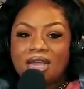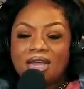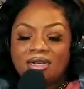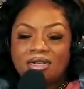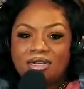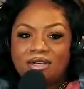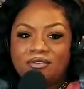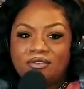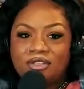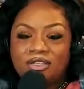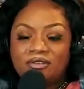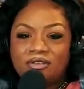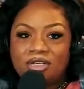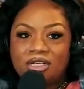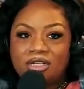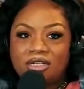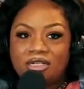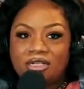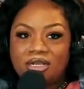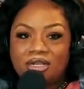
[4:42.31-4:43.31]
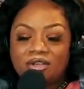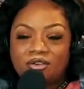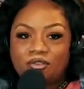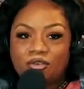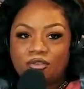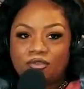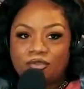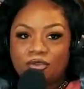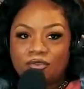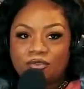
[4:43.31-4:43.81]
Li I lived in Indiana
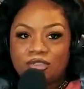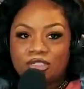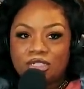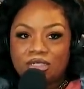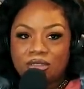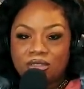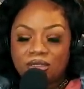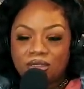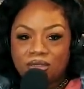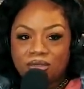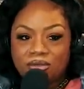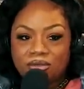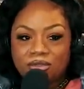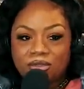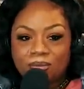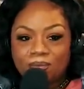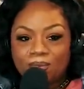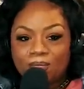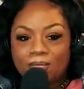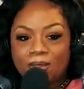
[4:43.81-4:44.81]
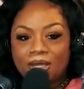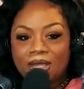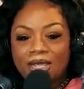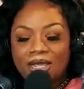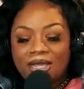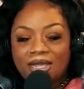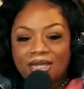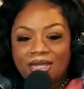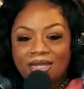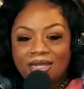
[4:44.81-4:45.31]
for 15 years,
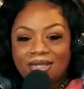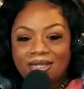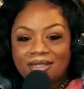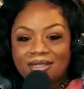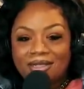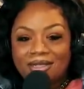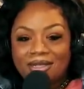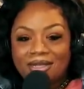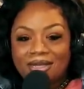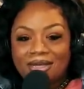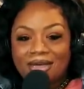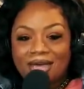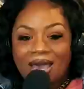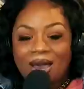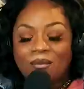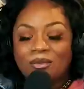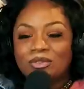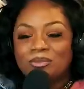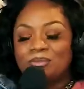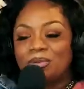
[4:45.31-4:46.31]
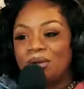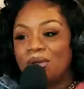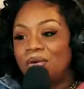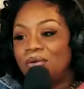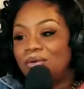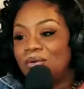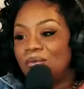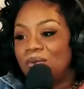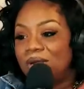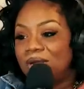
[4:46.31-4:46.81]
and I was
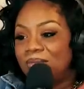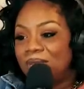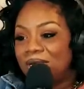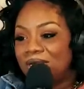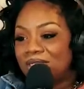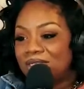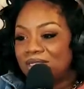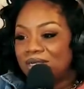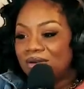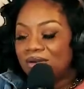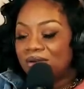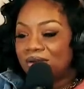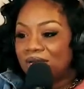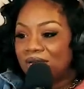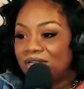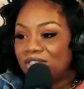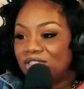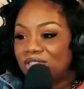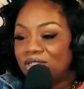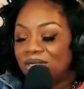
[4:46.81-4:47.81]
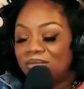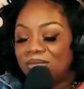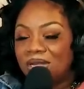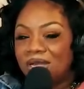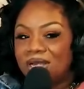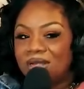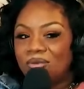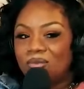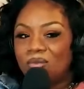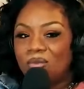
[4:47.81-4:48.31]
blown away by the segregation. I'm
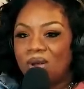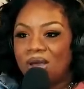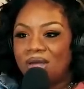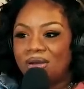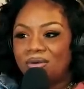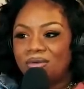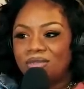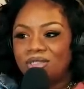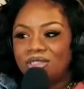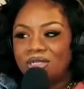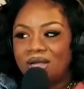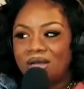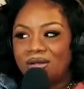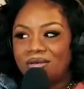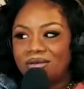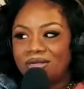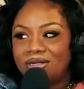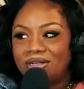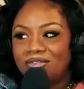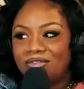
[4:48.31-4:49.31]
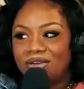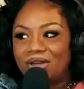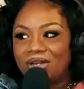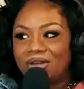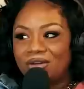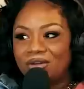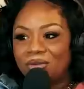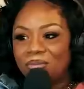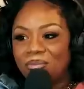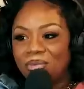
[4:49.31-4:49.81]
like, why don't y'all live out
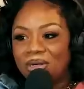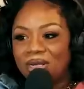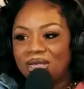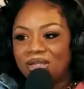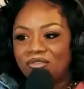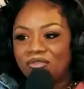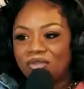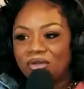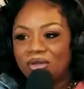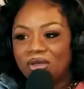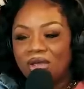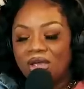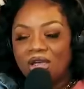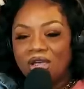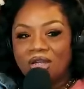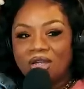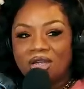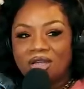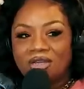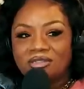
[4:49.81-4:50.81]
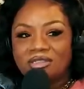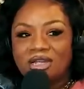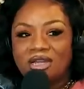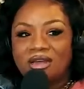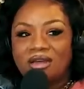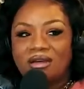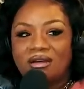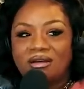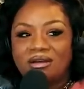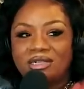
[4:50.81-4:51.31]
here in Plainfield? And it's like,
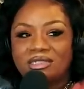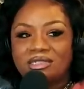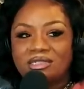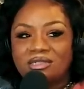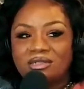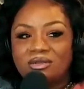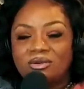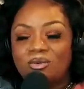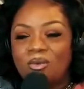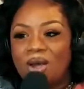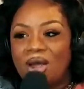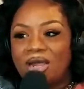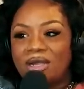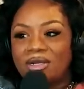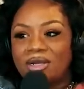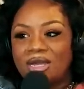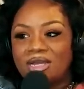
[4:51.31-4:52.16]
oh, it's too white.